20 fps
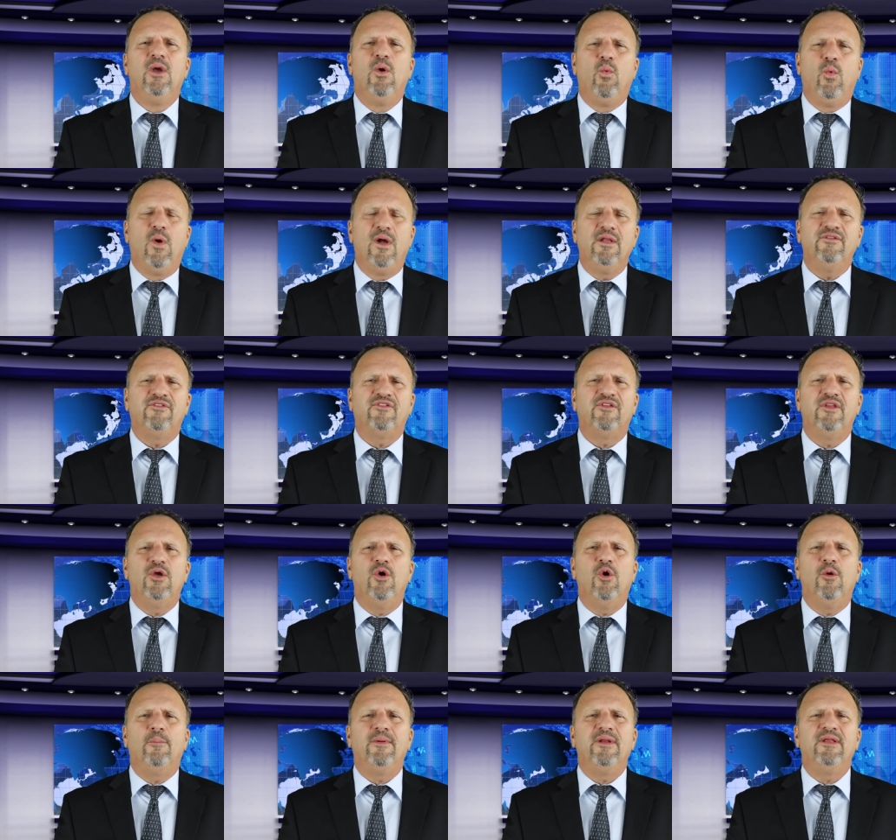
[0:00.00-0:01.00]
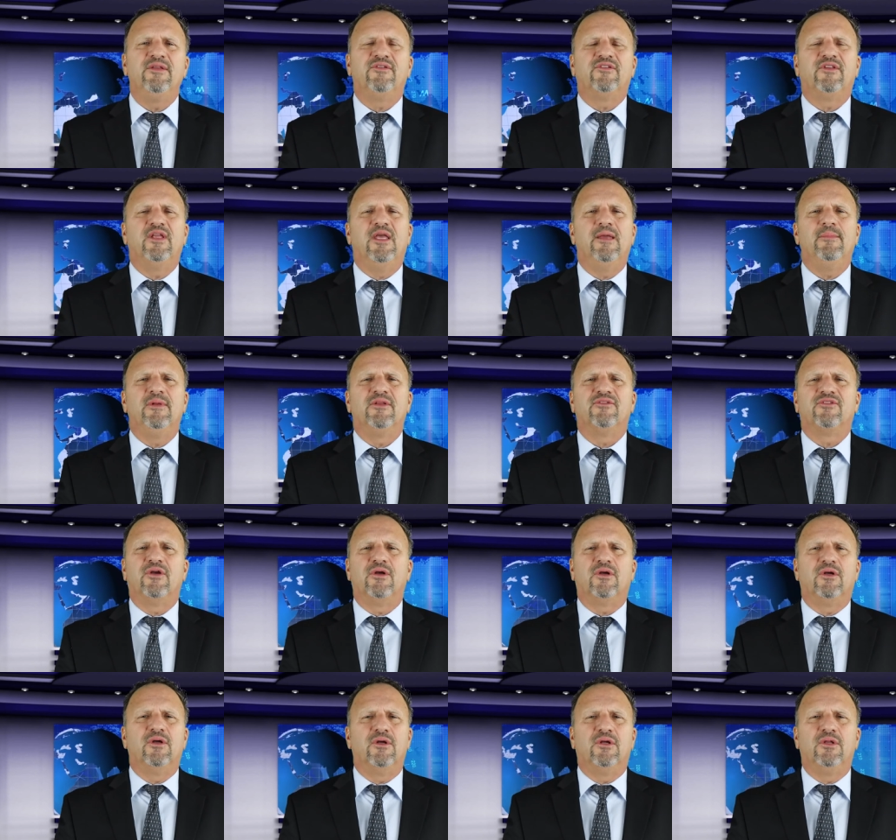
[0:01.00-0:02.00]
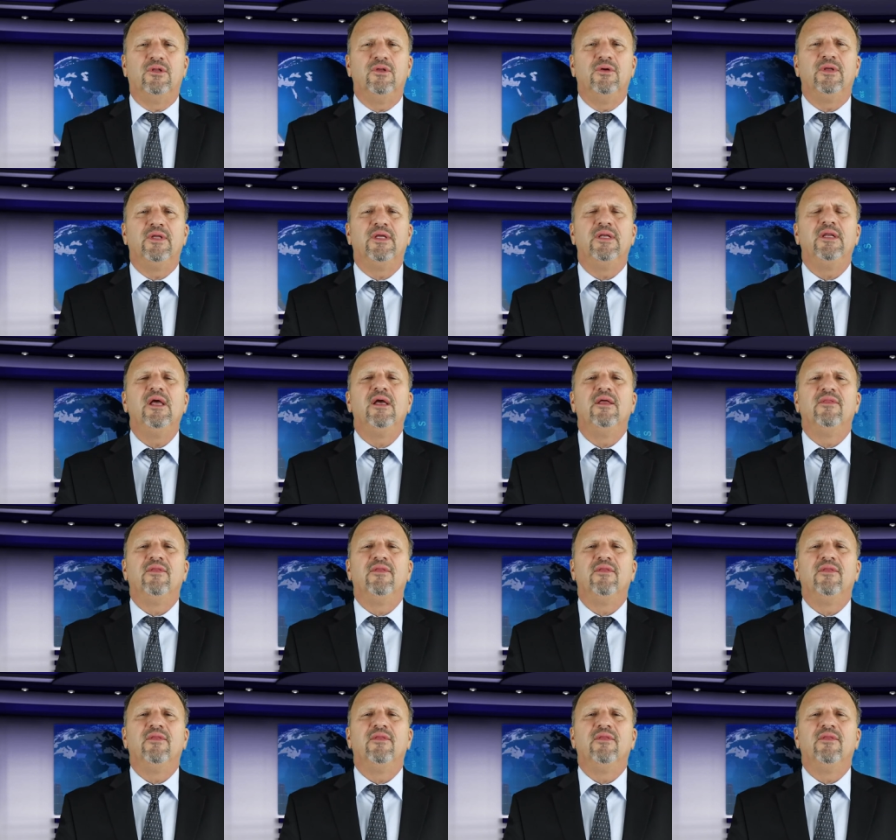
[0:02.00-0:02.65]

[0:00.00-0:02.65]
Once the opening statements are concluded,